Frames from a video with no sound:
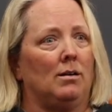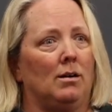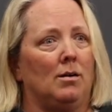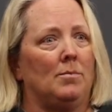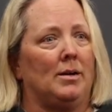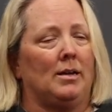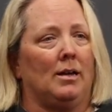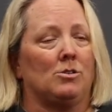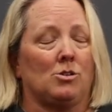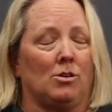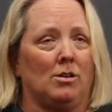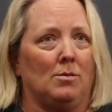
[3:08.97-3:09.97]
In
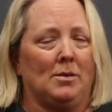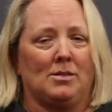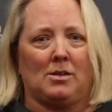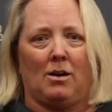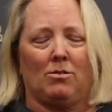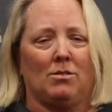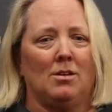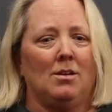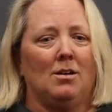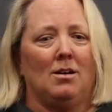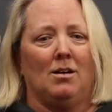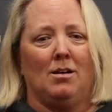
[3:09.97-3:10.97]
the Big South,
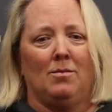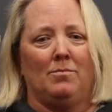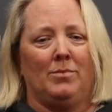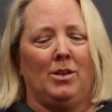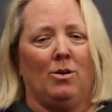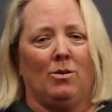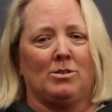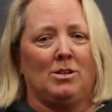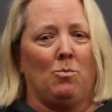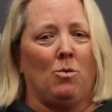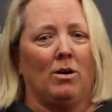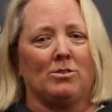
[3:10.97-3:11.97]
our
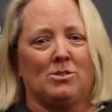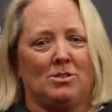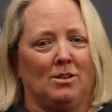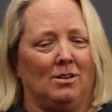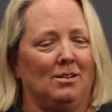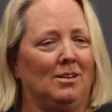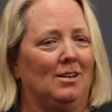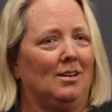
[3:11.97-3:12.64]
team wants to,